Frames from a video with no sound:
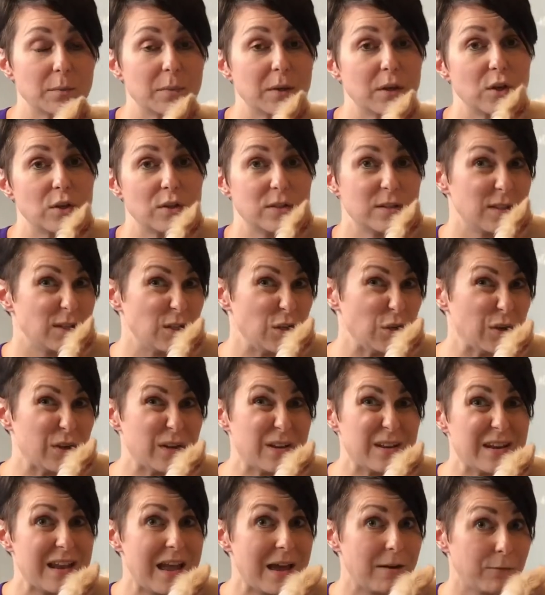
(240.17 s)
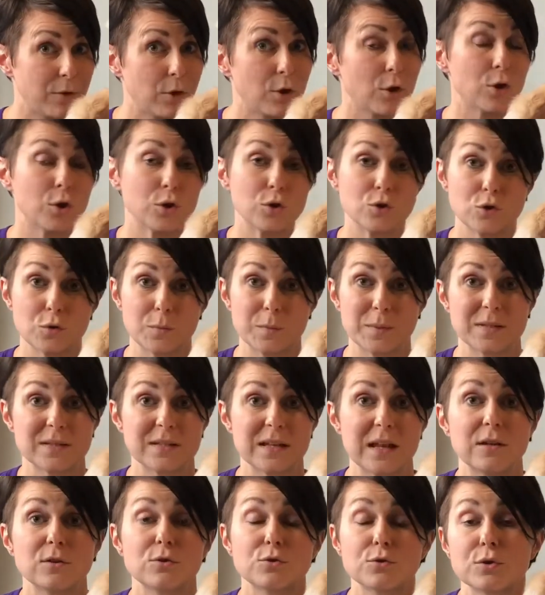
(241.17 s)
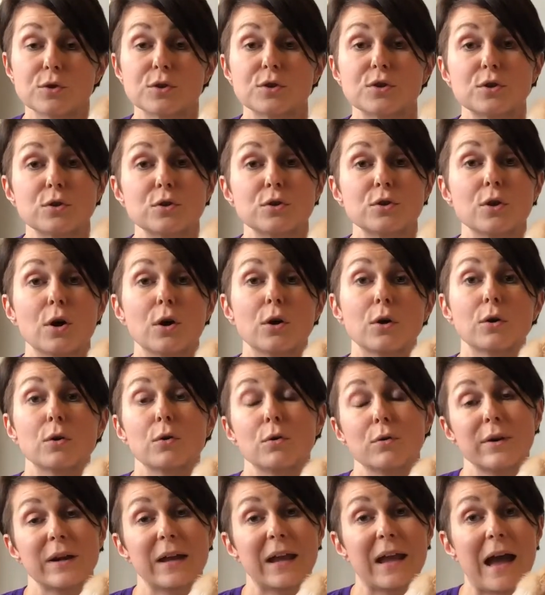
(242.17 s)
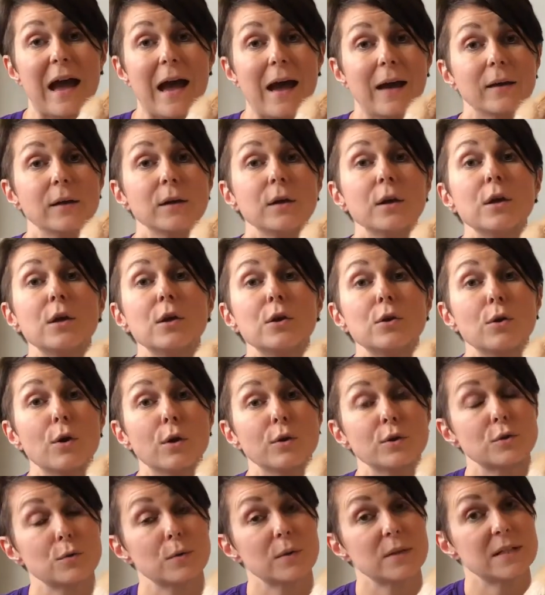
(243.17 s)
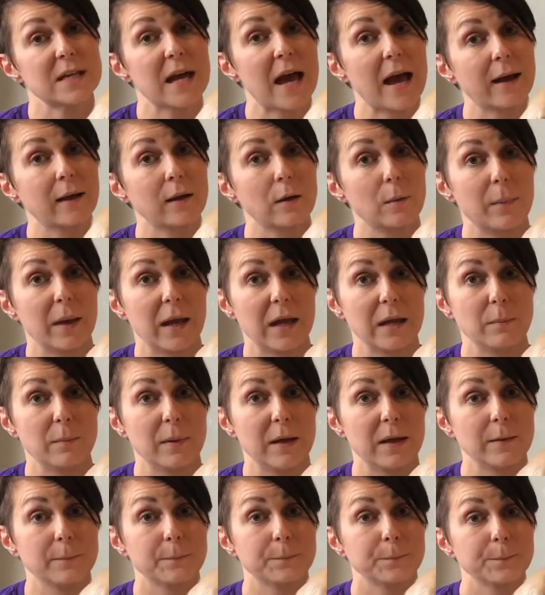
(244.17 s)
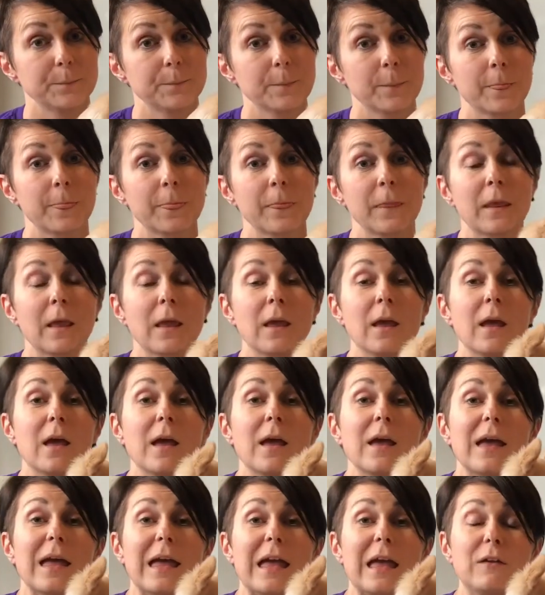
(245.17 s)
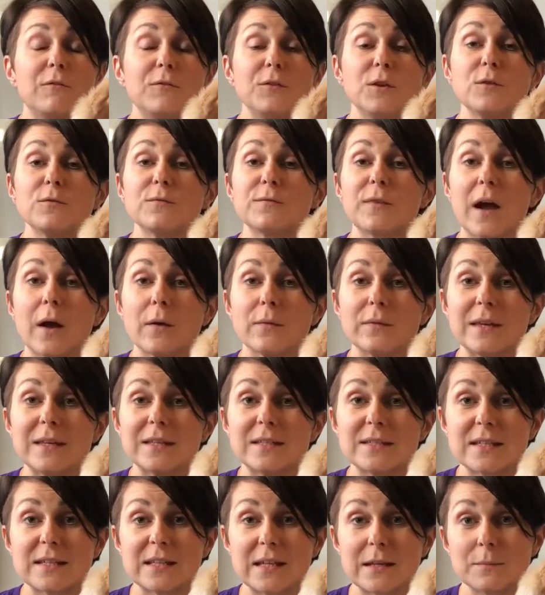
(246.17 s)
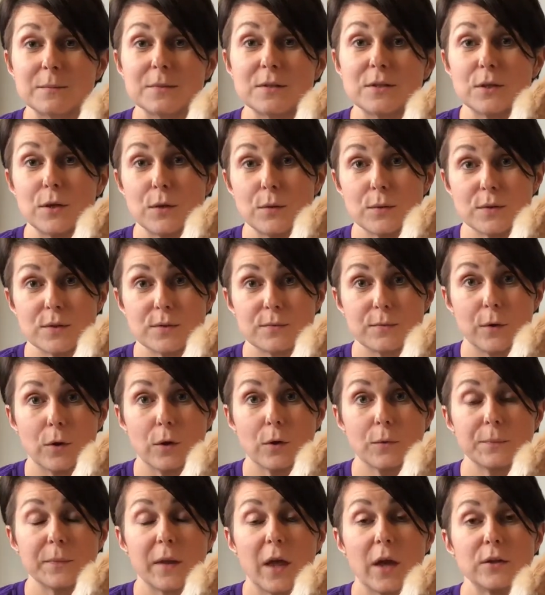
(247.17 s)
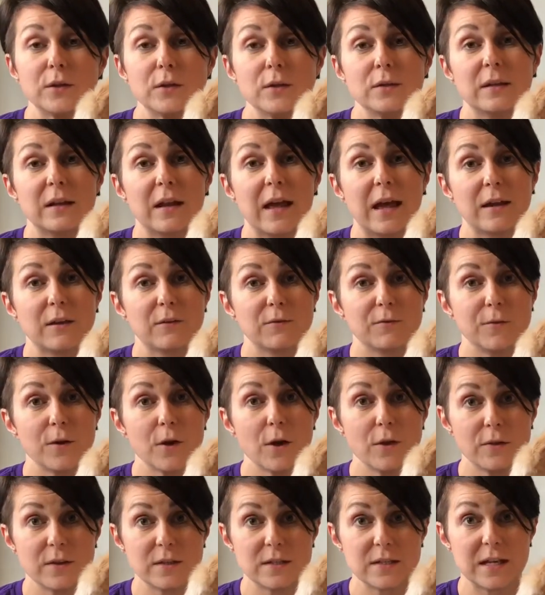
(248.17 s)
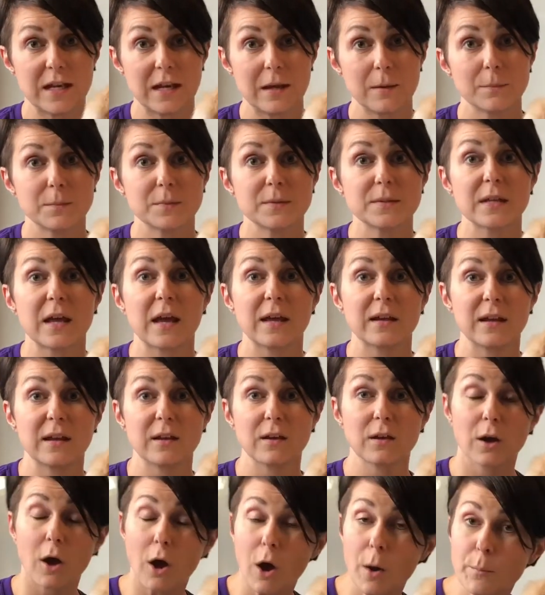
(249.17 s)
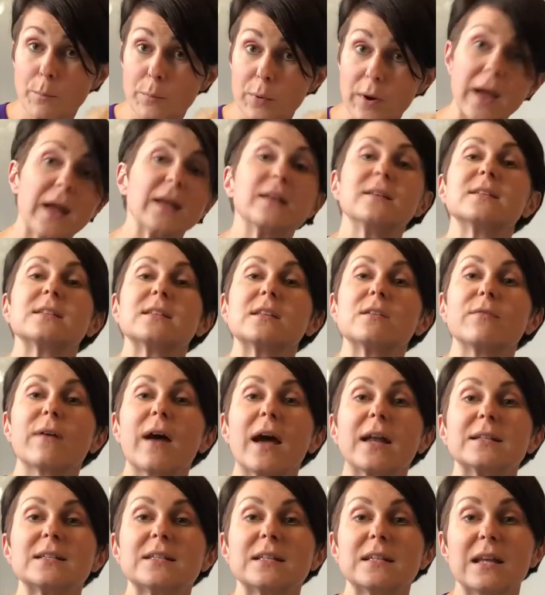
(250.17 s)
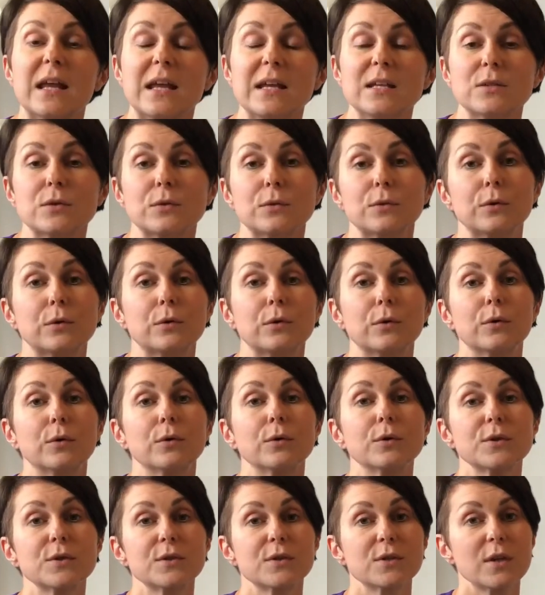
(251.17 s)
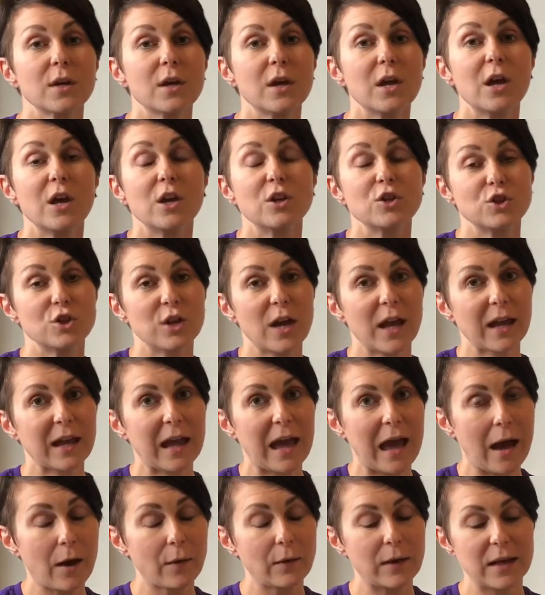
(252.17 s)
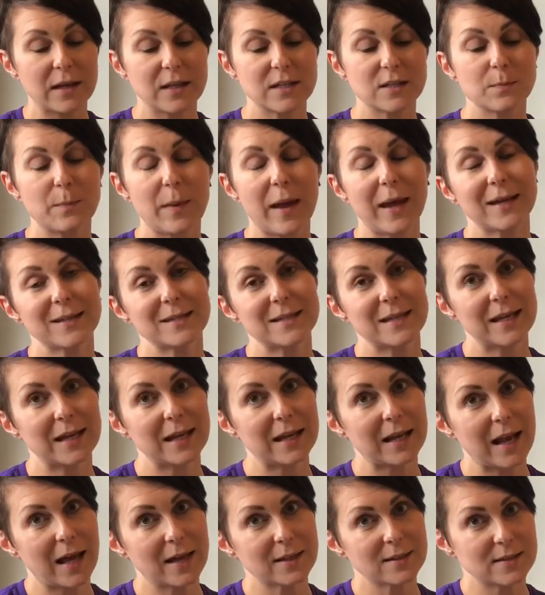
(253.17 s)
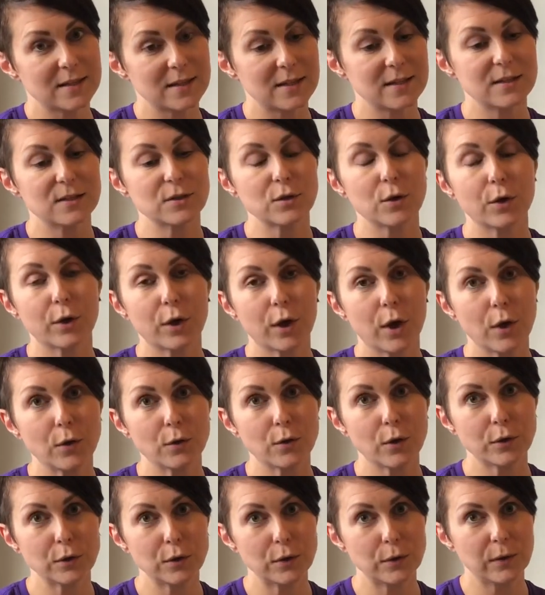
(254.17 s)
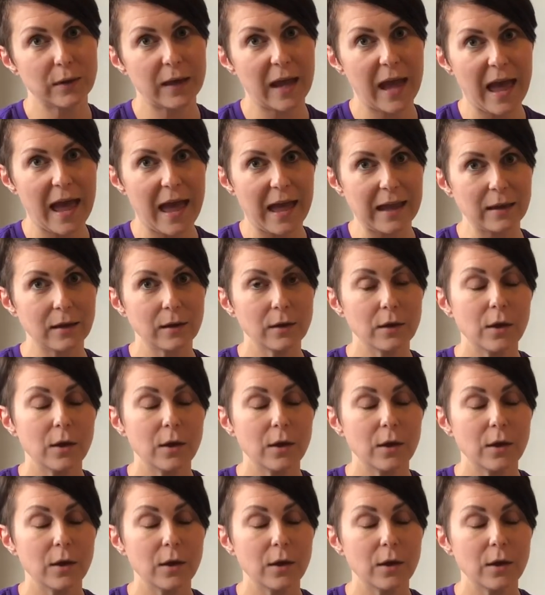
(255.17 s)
because you can never 100% trust a dog or a cat not to attack a baby. If you found these tips useful and you'd like further tips and a comprehensive antenatal course, check out expectingclasses.co.uk.